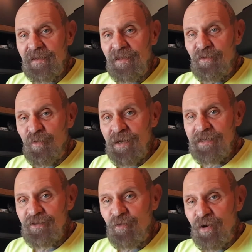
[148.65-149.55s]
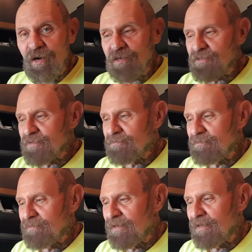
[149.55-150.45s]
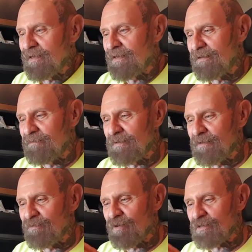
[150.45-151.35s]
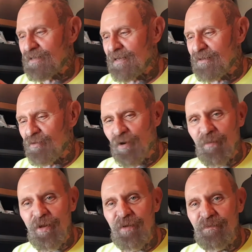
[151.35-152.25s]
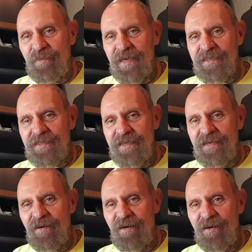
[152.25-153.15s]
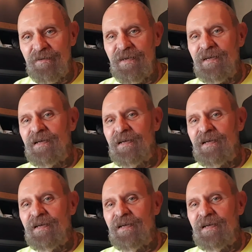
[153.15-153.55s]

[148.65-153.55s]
the way this works, uh, it works like a normal S D card,